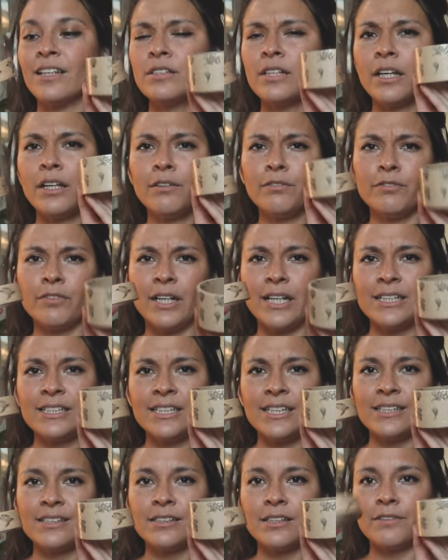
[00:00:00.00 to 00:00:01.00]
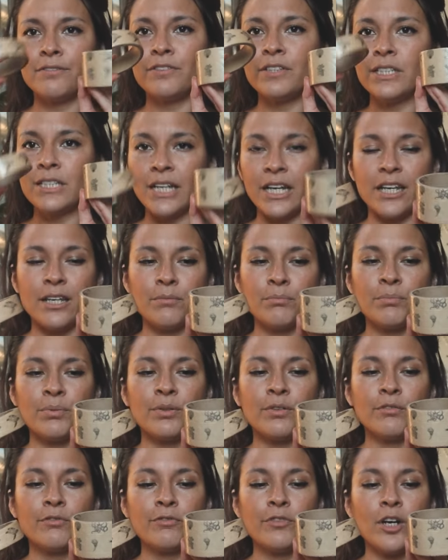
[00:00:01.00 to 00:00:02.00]
self-adhesive tape
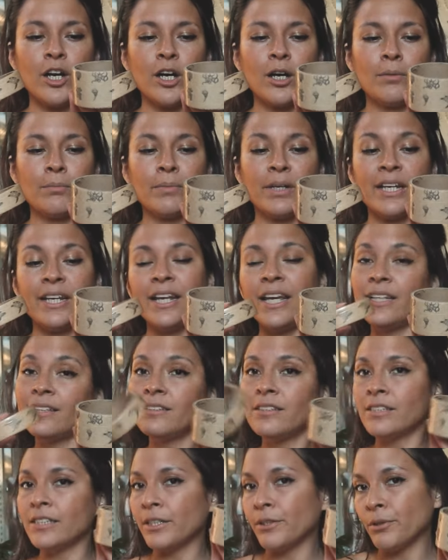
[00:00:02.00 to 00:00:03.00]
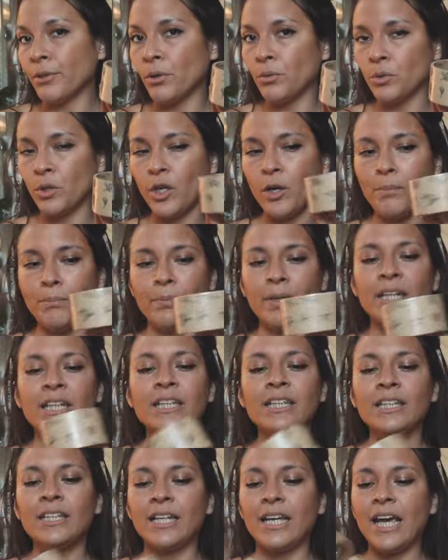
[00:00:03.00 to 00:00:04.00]
from Net Zero
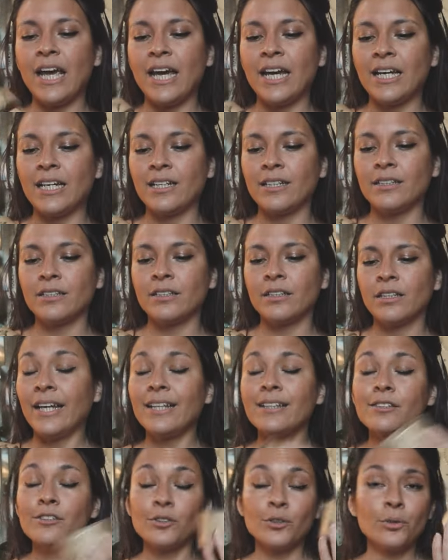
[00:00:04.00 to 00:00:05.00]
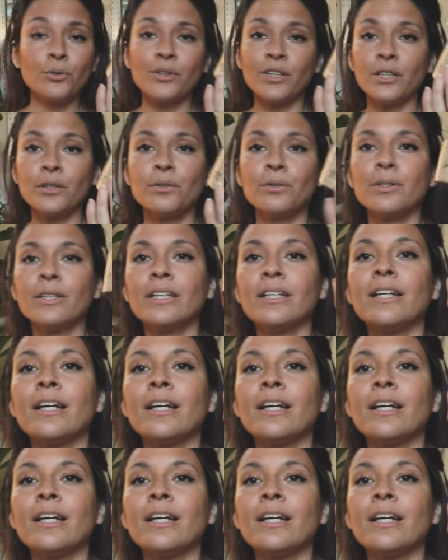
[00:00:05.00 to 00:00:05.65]
company, and it's so cute. It